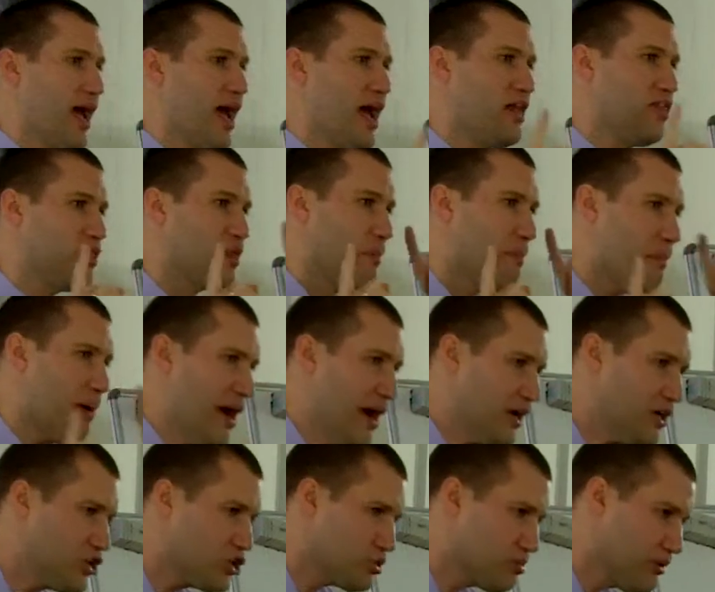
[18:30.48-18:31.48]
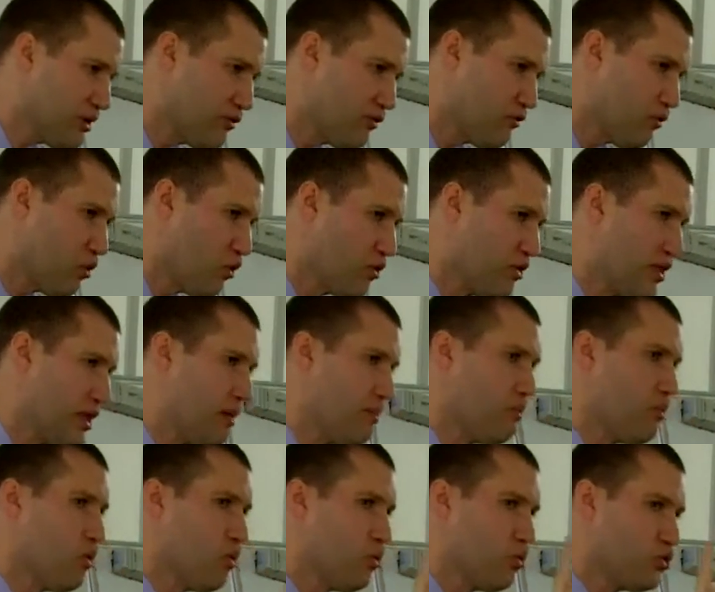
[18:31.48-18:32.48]
And the punishment for
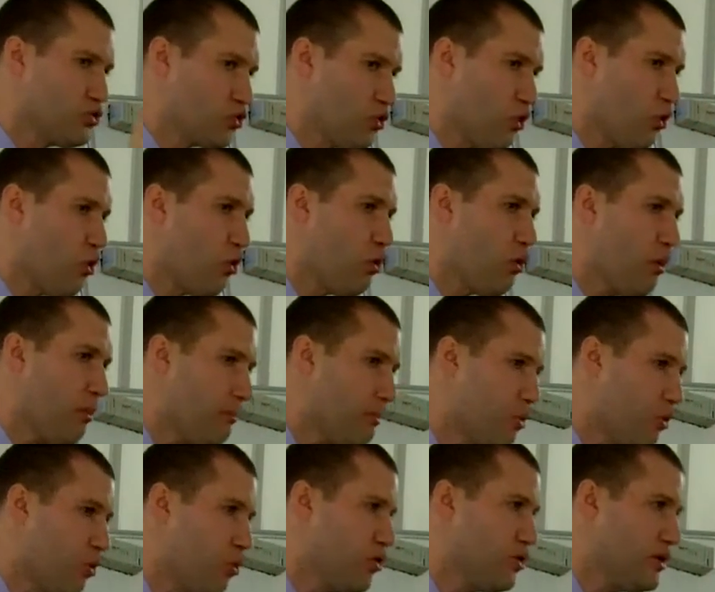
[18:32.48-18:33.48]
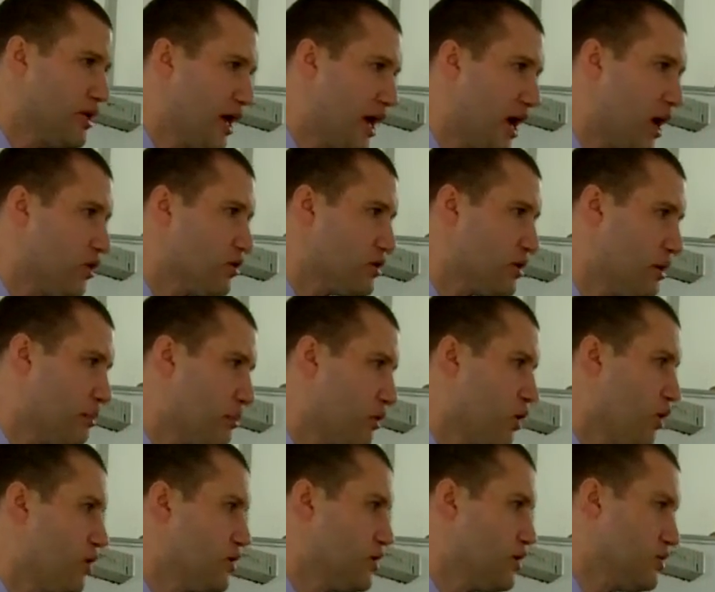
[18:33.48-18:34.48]
them was all poured out
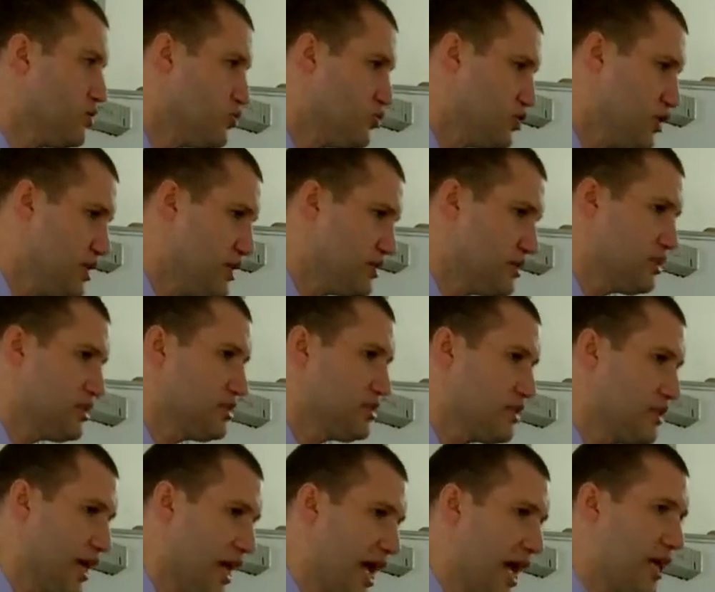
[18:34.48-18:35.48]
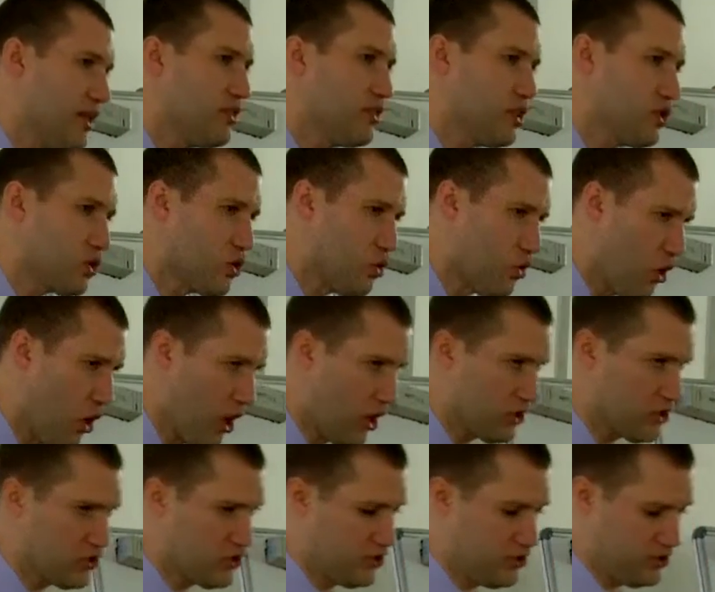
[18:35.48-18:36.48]
upon Jesus at the
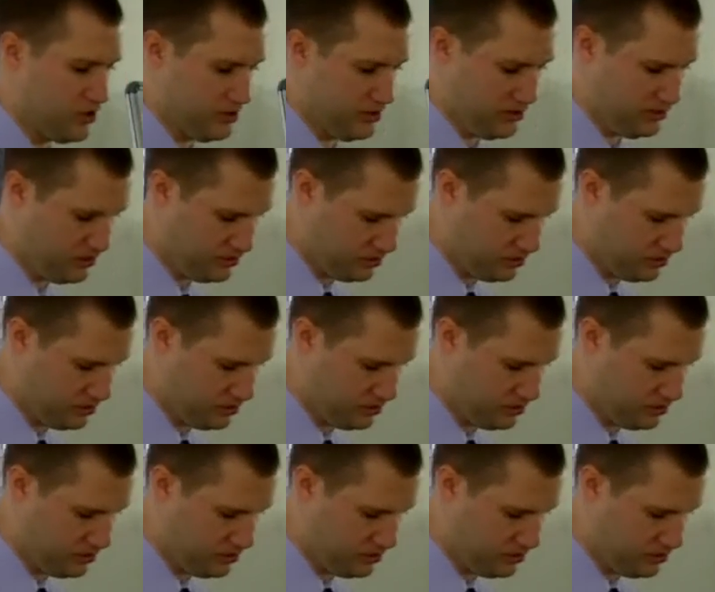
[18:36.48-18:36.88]
cross.